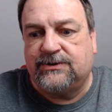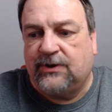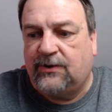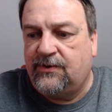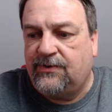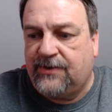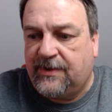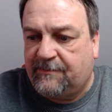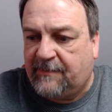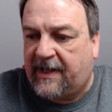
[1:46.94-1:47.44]

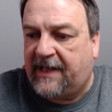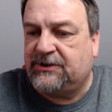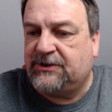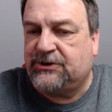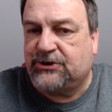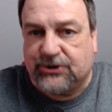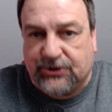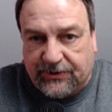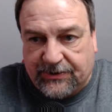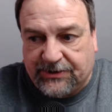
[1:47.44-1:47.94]
my
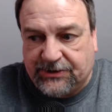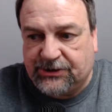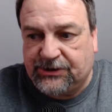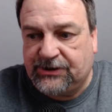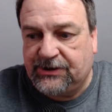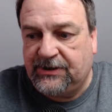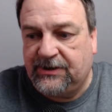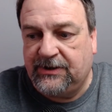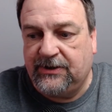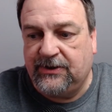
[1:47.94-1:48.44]

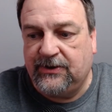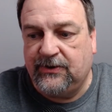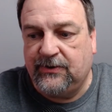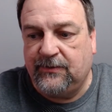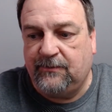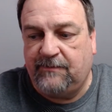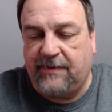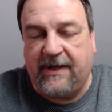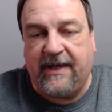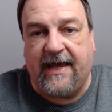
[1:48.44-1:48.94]
search
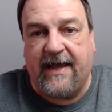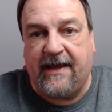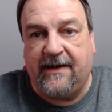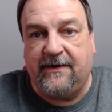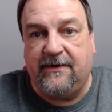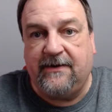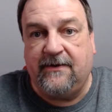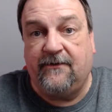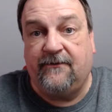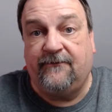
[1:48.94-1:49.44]

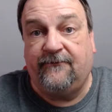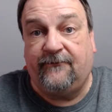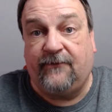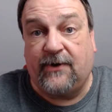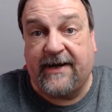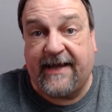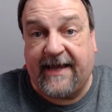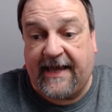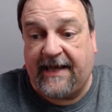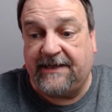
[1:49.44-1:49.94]
began for
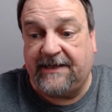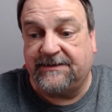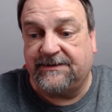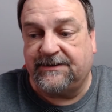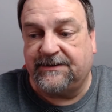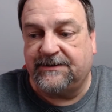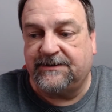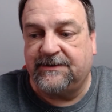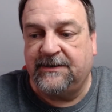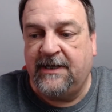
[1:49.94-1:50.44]

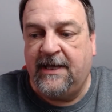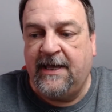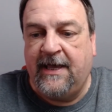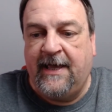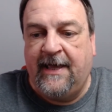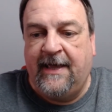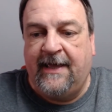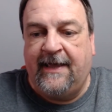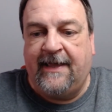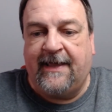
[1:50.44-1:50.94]
cases.
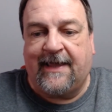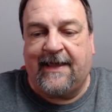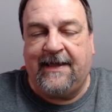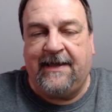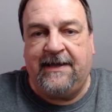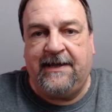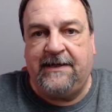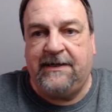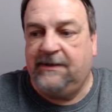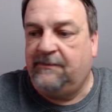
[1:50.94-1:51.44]

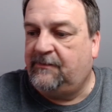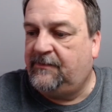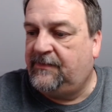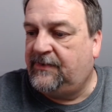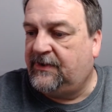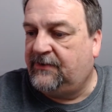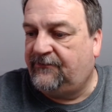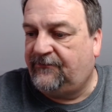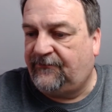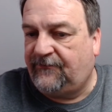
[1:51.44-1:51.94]
And
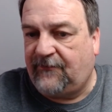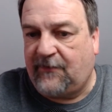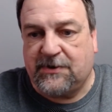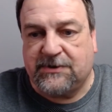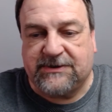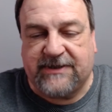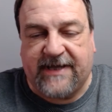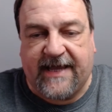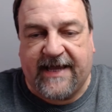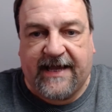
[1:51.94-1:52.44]
the
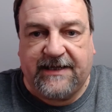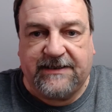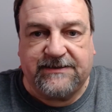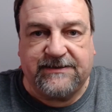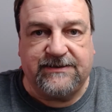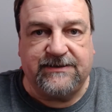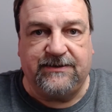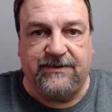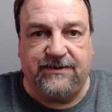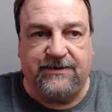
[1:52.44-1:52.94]
first
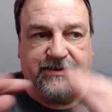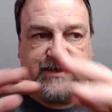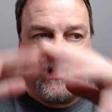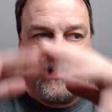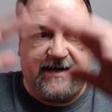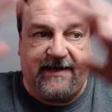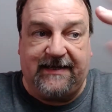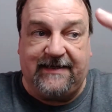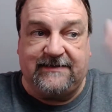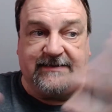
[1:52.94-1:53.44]
case
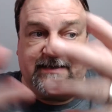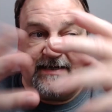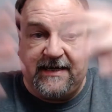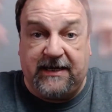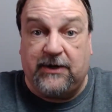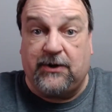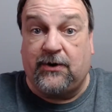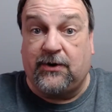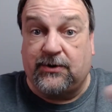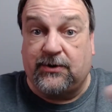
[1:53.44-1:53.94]
that isn't
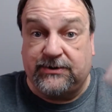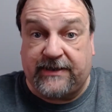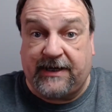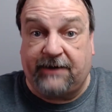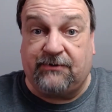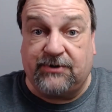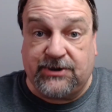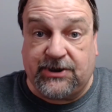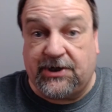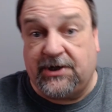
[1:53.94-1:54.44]
here, because I
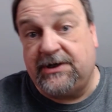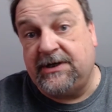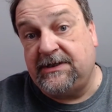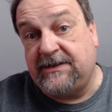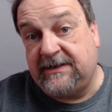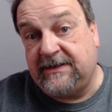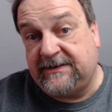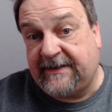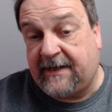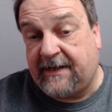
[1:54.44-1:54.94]
returned it
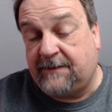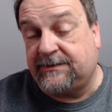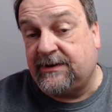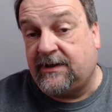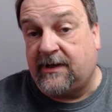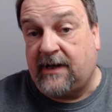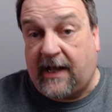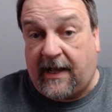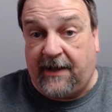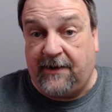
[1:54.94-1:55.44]
to
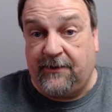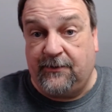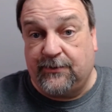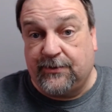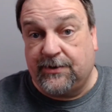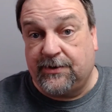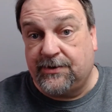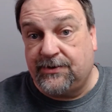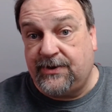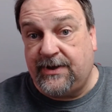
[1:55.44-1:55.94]
Samsung, I
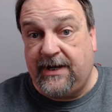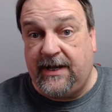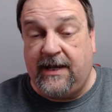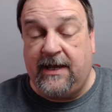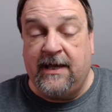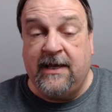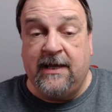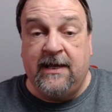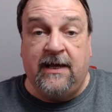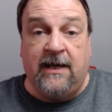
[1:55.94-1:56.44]
ordered the
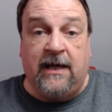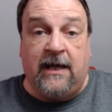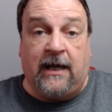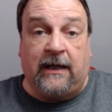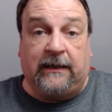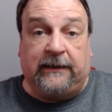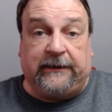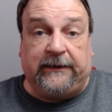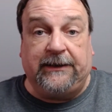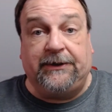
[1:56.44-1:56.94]

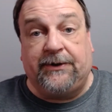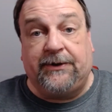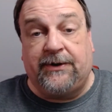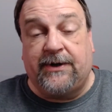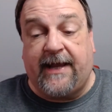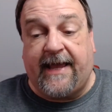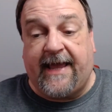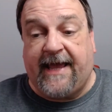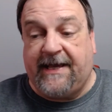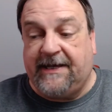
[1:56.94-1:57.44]
clear
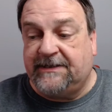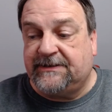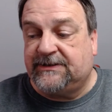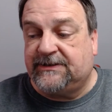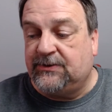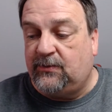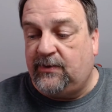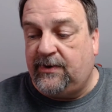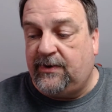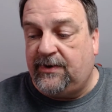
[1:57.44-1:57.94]
case
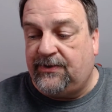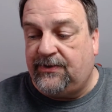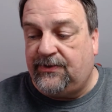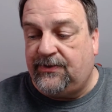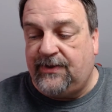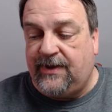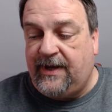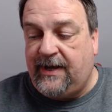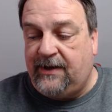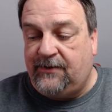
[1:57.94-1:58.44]
with
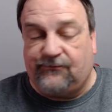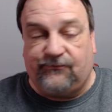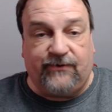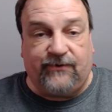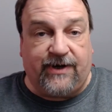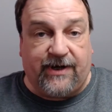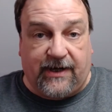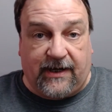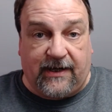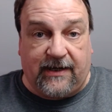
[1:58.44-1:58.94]
the
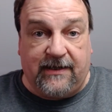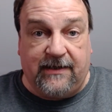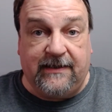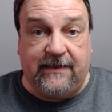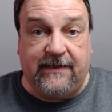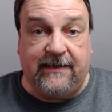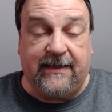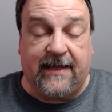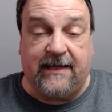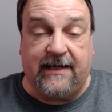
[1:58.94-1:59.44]
ring
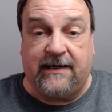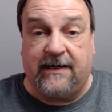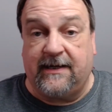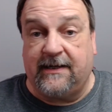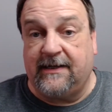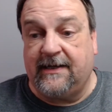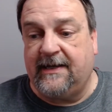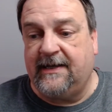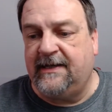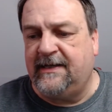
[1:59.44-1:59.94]
in it.
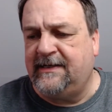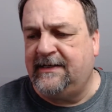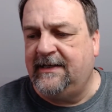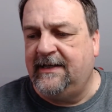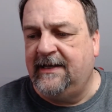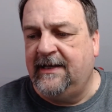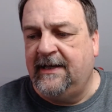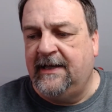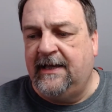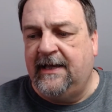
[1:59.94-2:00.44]
And
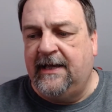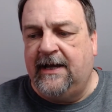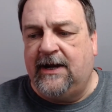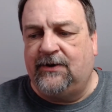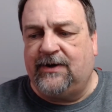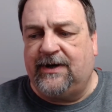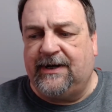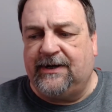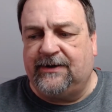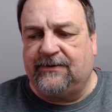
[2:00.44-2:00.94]

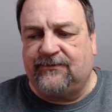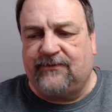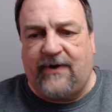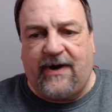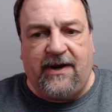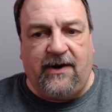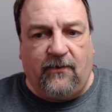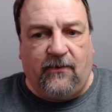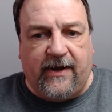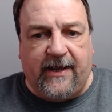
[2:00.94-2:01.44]

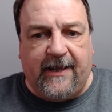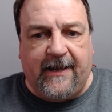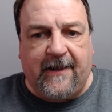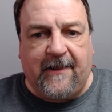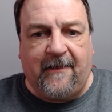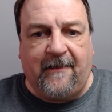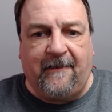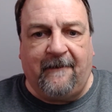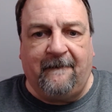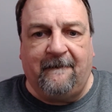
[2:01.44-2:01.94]
right away,
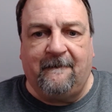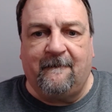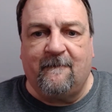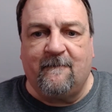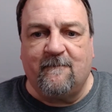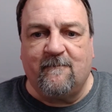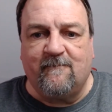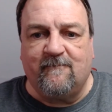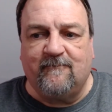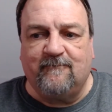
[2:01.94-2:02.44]

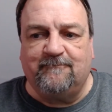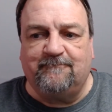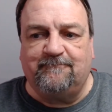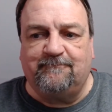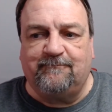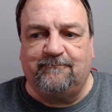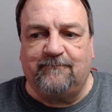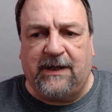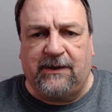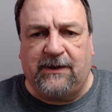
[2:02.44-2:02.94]

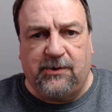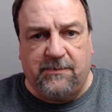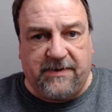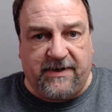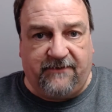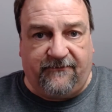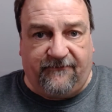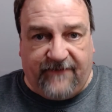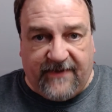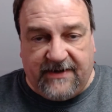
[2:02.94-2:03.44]
a bit
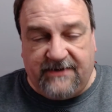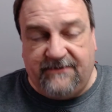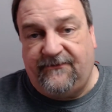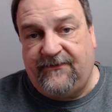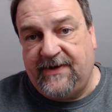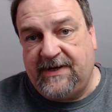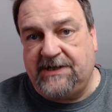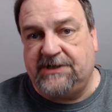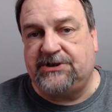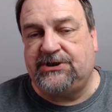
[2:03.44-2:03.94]
of fit and
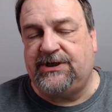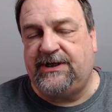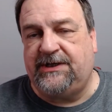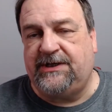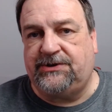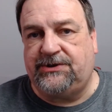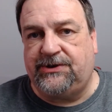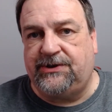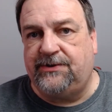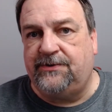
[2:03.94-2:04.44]
finish
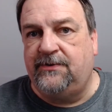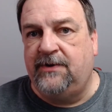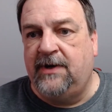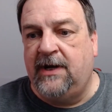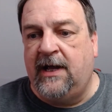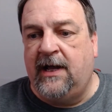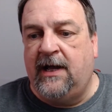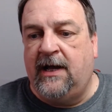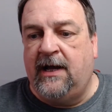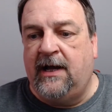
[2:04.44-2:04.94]
issue,
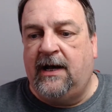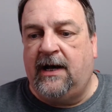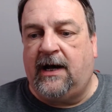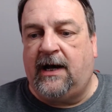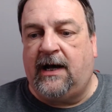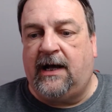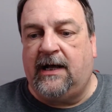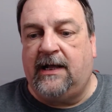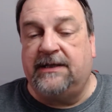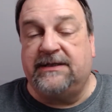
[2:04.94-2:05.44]

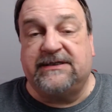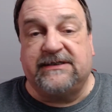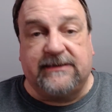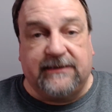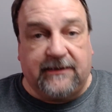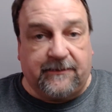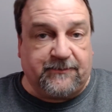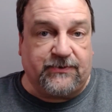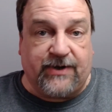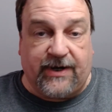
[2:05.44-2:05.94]

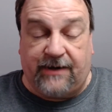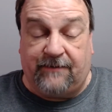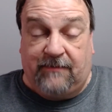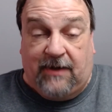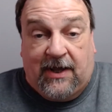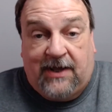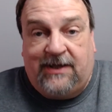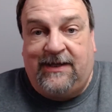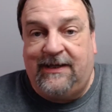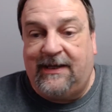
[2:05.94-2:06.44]
slippery.
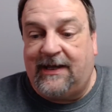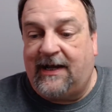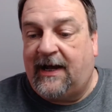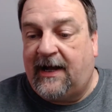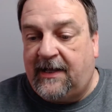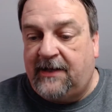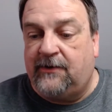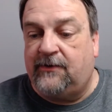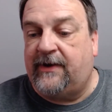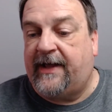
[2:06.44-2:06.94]

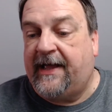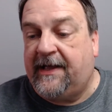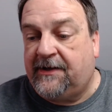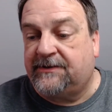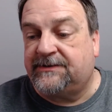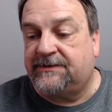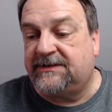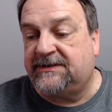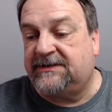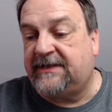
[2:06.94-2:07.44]
I don't know how
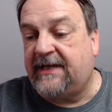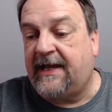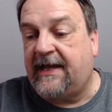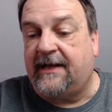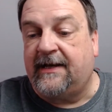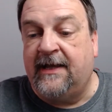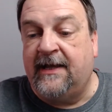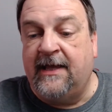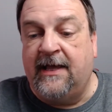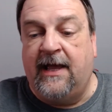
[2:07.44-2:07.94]
else to say it.
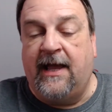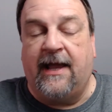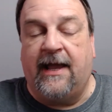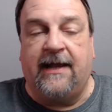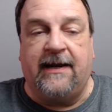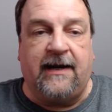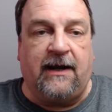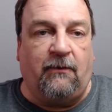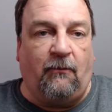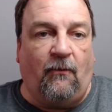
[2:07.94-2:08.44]

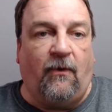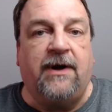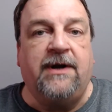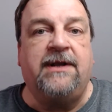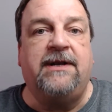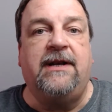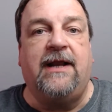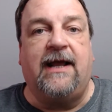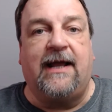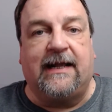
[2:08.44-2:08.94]
And I
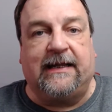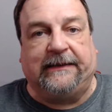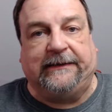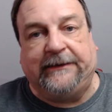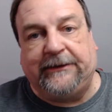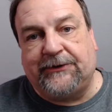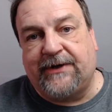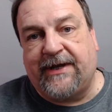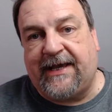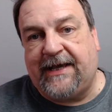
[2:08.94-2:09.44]
wanted a
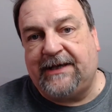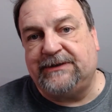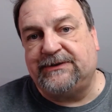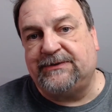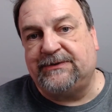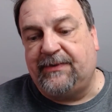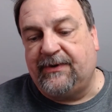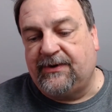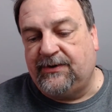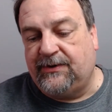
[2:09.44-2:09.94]
clear case
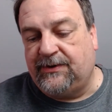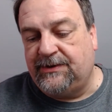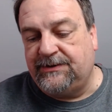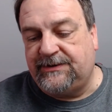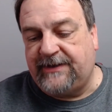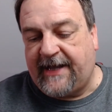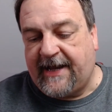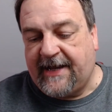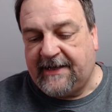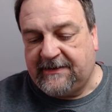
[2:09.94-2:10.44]
because
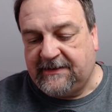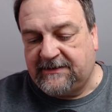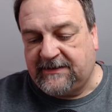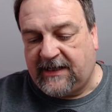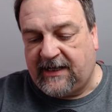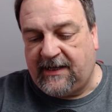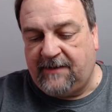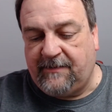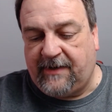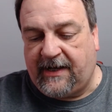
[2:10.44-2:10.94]
at the
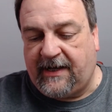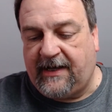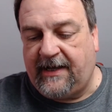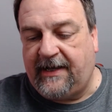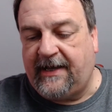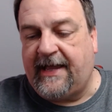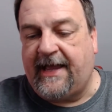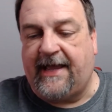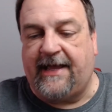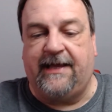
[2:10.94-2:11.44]
time I
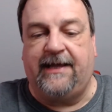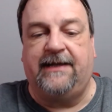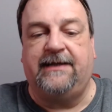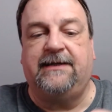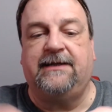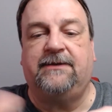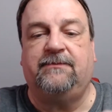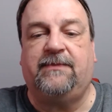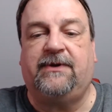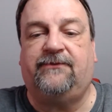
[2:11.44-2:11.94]
had,
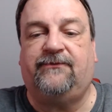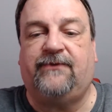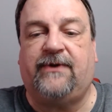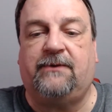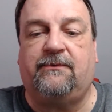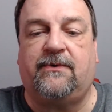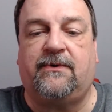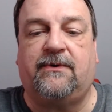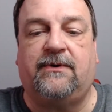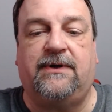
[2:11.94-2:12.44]
matter of fact,
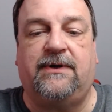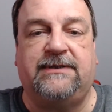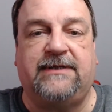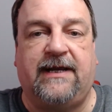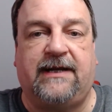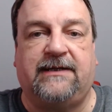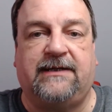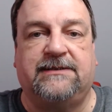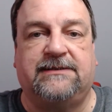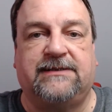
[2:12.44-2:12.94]
we're going to
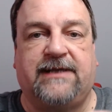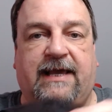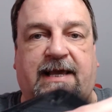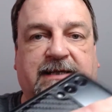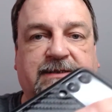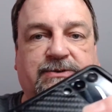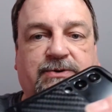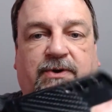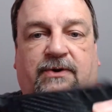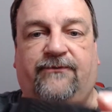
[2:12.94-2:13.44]
take this
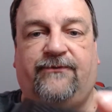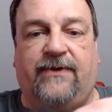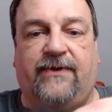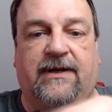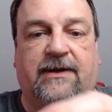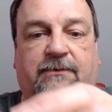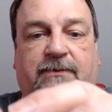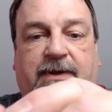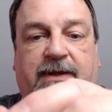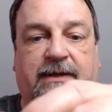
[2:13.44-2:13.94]
case off
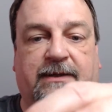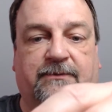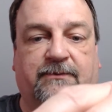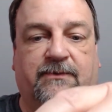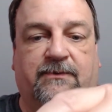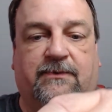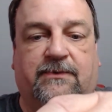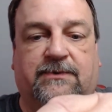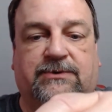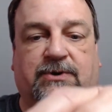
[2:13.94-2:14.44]
anyway and
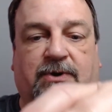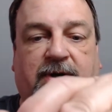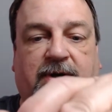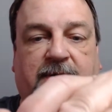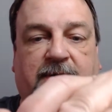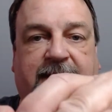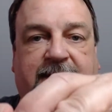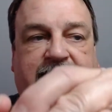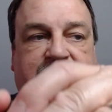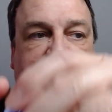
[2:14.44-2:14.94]
we'll talk
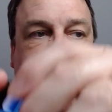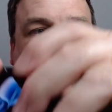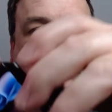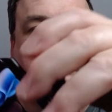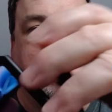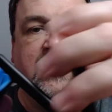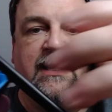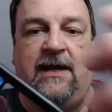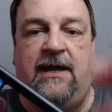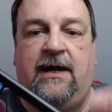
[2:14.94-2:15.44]
about this.
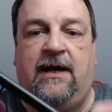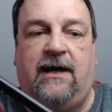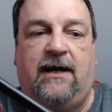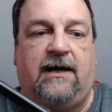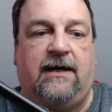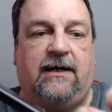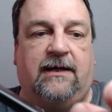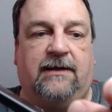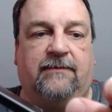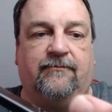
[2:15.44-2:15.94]

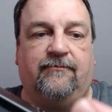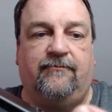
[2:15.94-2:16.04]
I